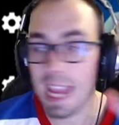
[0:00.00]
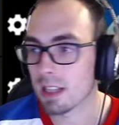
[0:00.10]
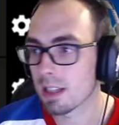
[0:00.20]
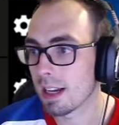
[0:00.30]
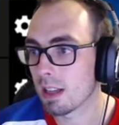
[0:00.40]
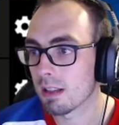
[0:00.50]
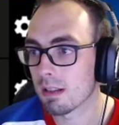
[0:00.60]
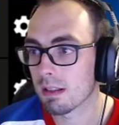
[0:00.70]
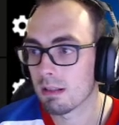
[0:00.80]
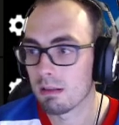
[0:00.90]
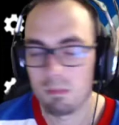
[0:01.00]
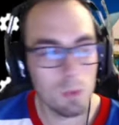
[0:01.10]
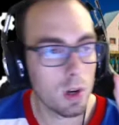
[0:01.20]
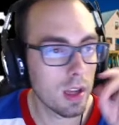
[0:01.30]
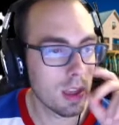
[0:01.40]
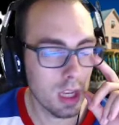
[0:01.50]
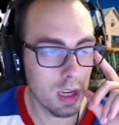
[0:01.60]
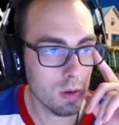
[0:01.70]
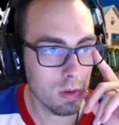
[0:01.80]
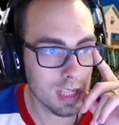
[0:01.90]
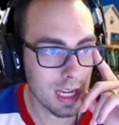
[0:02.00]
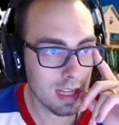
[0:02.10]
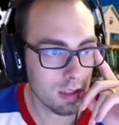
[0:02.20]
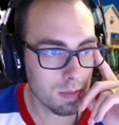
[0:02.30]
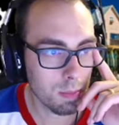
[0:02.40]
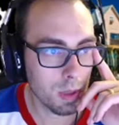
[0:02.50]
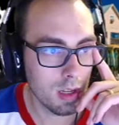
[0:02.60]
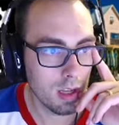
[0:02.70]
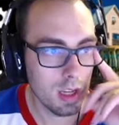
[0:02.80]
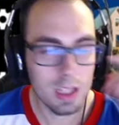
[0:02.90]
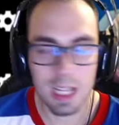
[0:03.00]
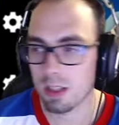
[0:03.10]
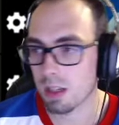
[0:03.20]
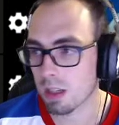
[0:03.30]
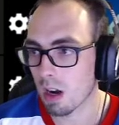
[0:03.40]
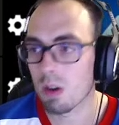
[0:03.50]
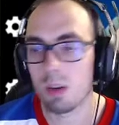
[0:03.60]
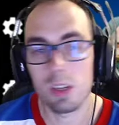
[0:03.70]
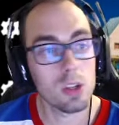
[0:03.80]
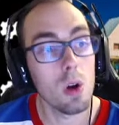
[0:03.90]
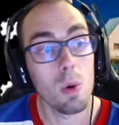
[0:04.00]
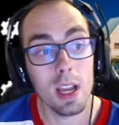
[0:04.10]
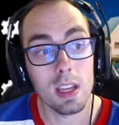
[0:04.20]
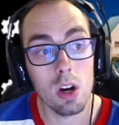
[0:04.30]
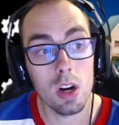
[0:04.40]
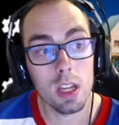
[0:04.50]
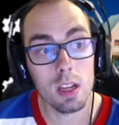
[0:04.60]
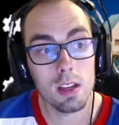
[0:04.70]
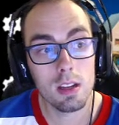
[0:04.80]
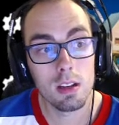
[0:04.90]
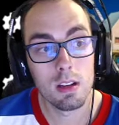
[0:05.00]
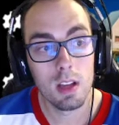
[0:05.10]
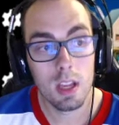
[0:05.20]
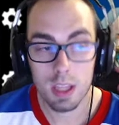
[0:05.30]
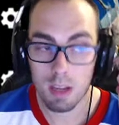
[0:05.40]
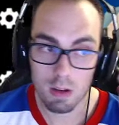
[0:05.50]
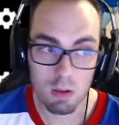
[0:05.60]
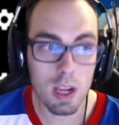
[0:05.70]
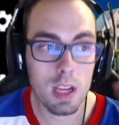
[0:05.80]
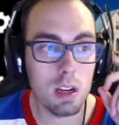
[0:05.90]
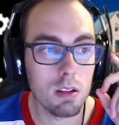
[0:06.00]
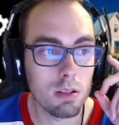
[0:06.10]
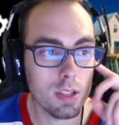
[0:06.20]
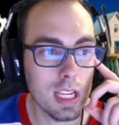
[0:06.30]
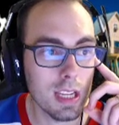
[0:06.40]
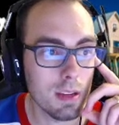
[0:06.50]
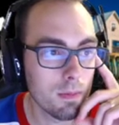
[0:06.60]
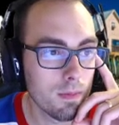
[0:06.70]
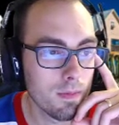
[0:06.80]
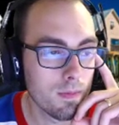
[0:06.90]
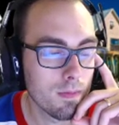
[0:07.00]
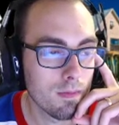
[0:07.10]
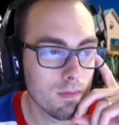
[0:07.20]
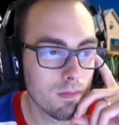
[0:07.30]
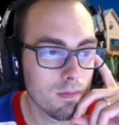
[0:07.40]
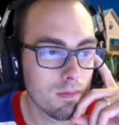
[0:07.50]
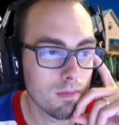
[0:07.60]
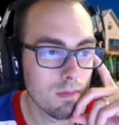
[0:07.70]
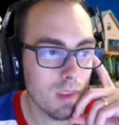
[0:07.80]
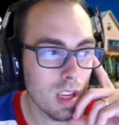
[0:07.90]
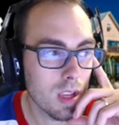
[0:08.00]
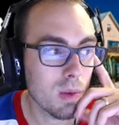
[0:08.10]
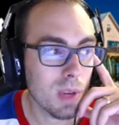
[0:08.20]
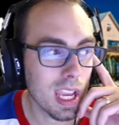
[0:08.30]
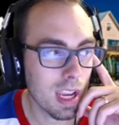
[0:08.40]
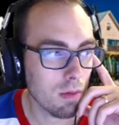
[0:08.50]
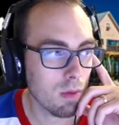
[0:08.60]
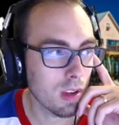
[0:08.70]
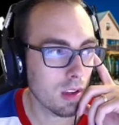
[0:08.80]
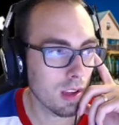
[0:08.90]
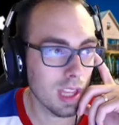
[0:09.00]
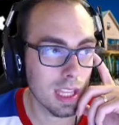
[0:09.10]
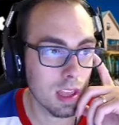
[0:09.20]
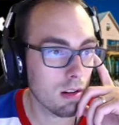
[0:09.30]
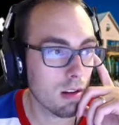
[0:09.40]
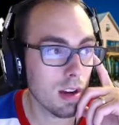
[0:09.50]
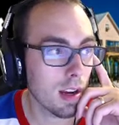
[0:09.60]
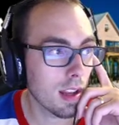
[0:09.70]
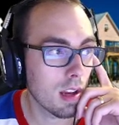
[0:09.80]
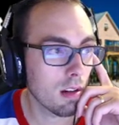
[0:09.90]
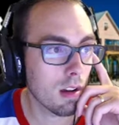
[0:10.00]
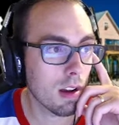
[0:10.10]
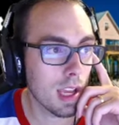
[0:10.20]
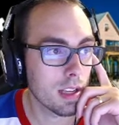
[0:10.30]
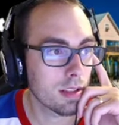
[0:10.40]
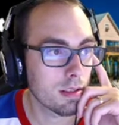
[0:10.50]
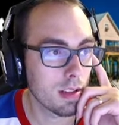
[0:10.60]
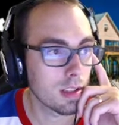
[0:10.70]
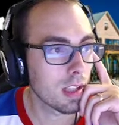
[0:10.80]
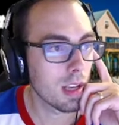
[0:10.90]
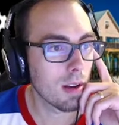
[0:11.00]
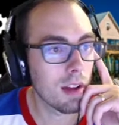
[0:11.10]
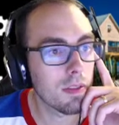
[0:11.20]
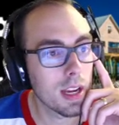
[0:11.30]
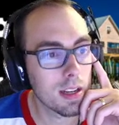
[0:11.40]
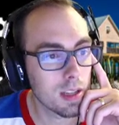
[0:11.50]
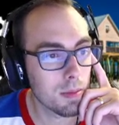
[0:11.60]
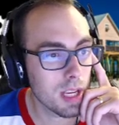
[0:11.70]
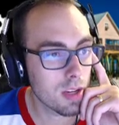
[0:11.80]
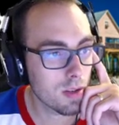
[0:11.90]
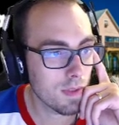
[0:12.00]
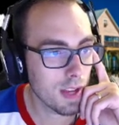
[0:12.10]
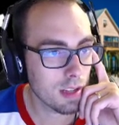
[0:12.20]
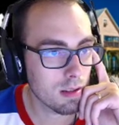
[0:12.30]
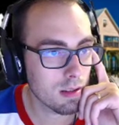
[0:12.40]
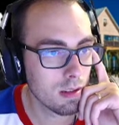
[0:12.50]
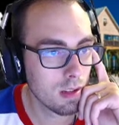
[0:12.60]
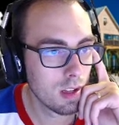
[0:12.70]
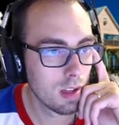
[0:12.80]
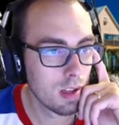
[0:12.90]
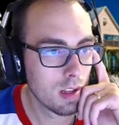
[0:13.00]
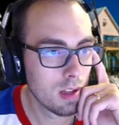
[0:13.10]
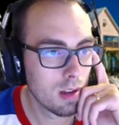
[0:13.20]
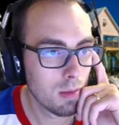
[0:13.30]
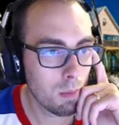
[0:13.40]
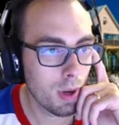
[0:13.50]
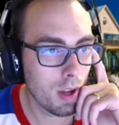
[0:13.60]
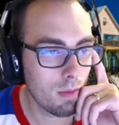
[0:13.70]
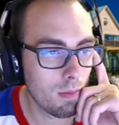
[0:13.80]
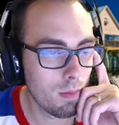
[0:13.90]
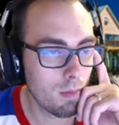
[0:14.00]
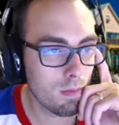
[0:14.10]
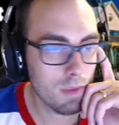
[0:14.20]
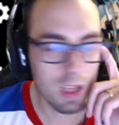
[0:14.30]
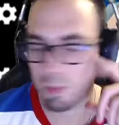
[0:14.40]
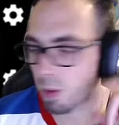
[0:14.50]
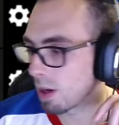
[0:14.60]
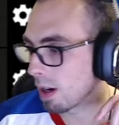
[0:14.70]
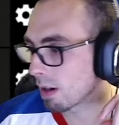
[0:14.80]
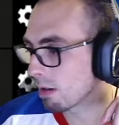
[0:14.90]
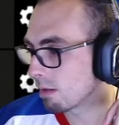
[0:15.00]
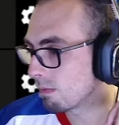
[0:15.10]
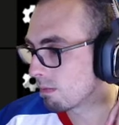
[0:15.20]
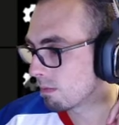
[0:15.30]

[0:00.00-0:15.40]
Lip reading: hate Dallas. Want nothing to do with Dallas, but that star is so iconic. They have a great color scheme. You can't really... Like, they're not S because they don't have that intimidation factor. But that's pretty darn good.